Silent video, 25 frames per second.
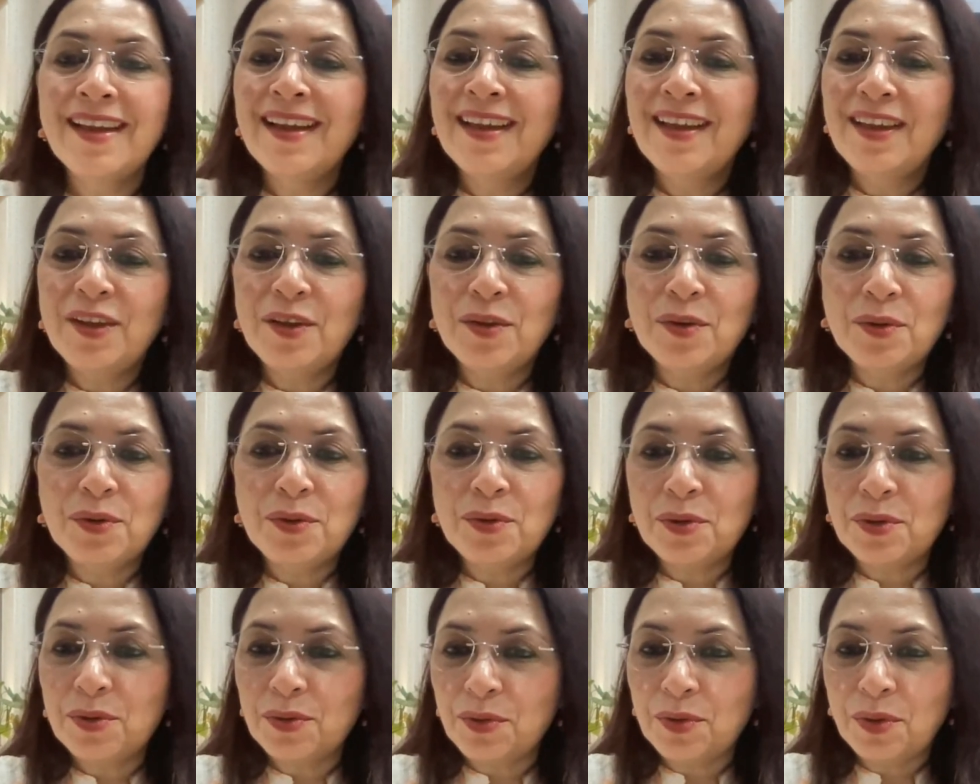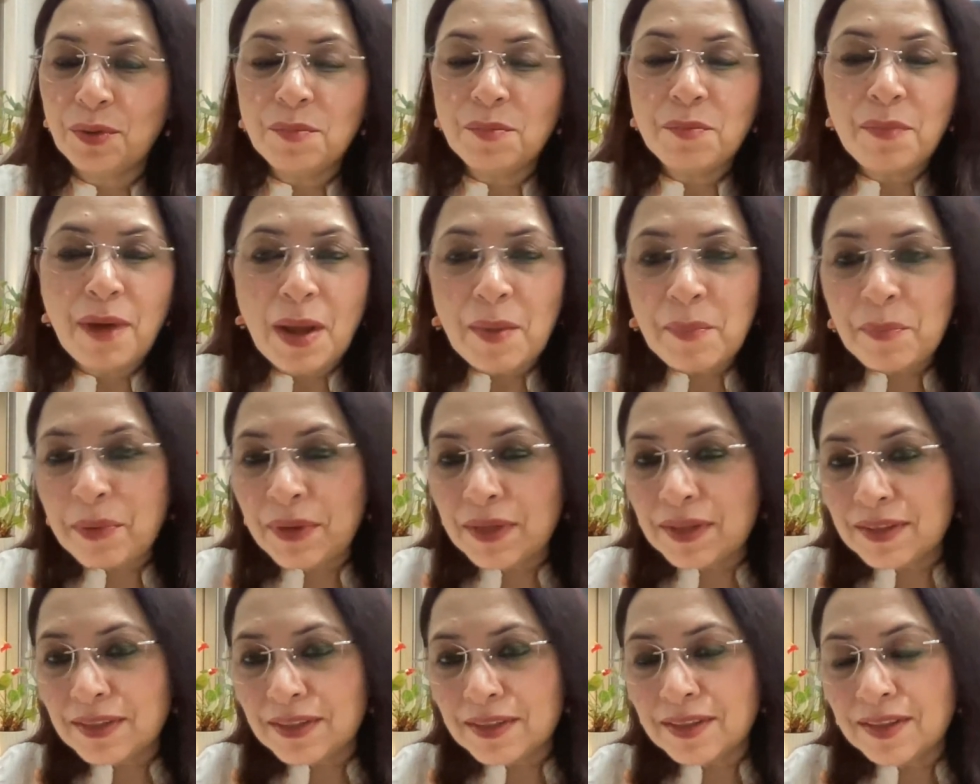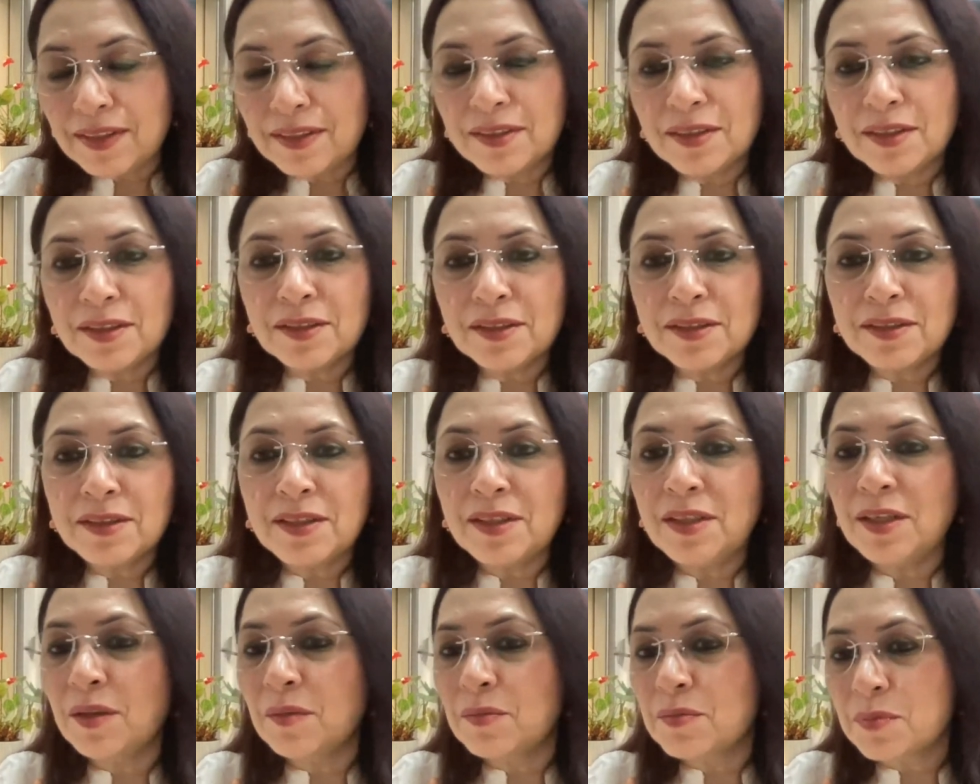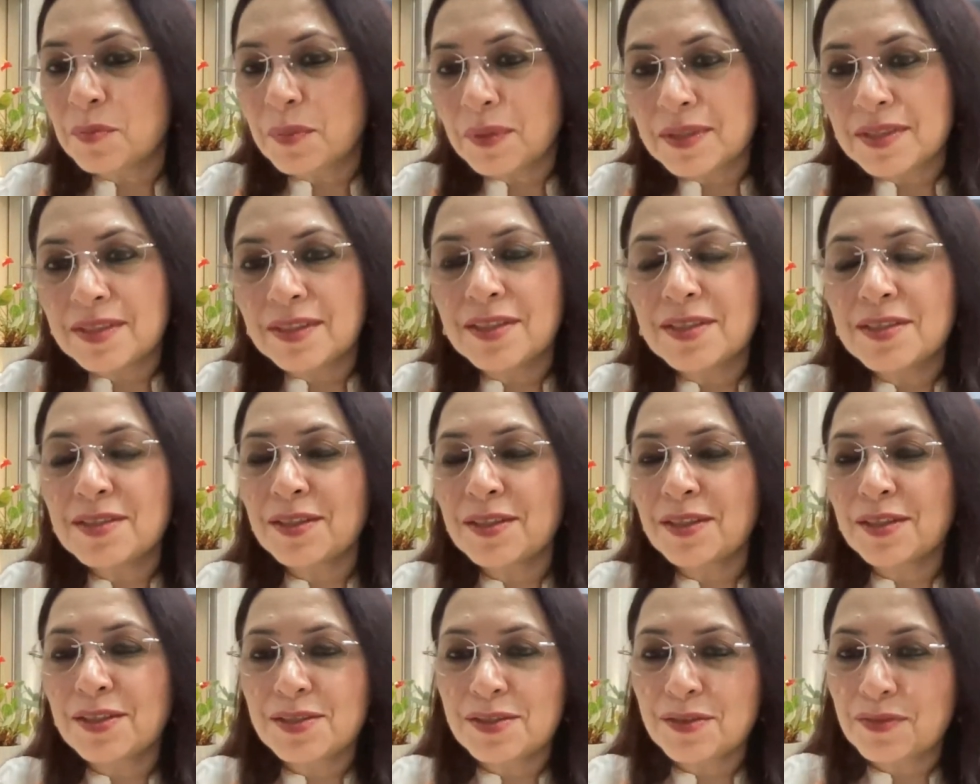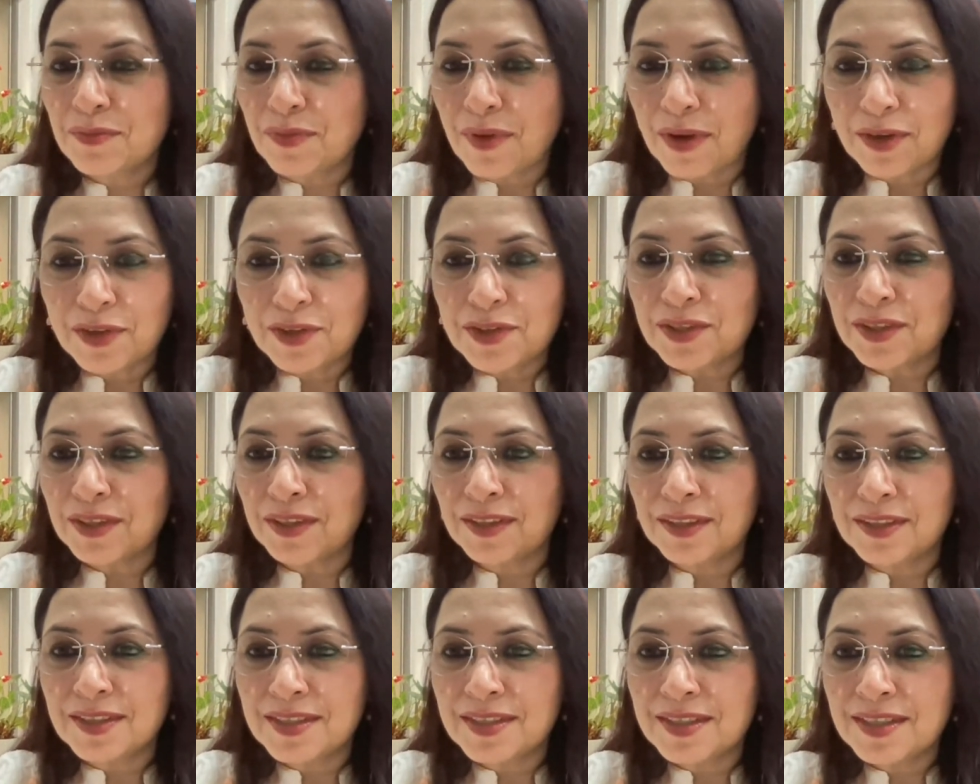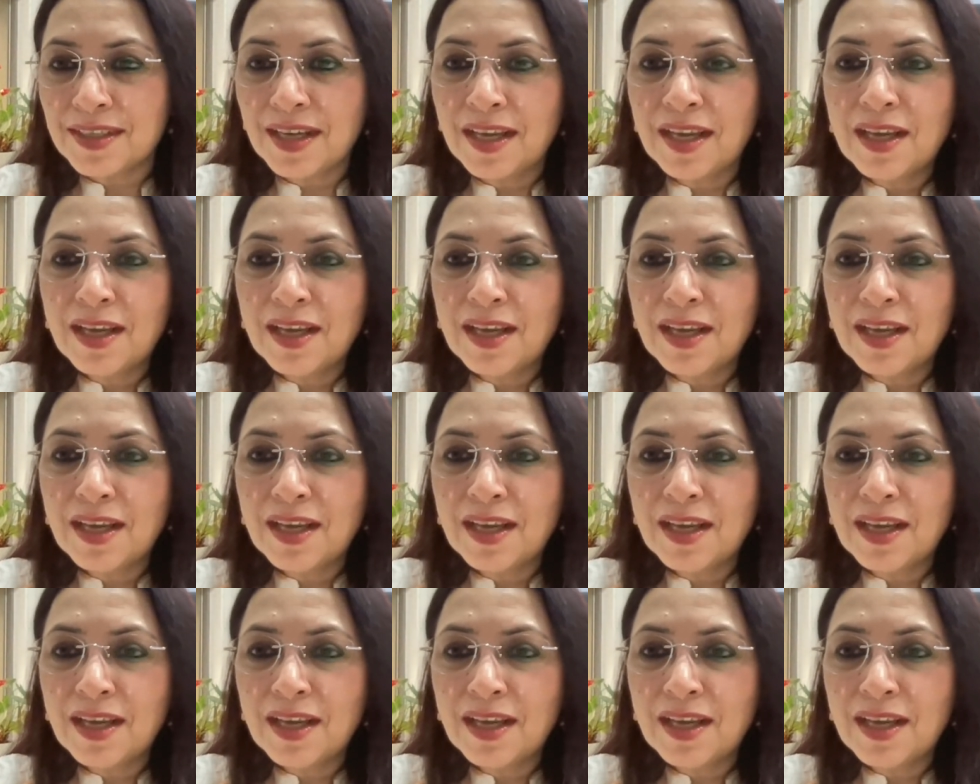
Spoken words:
you're mapping the teams, businesses, functions.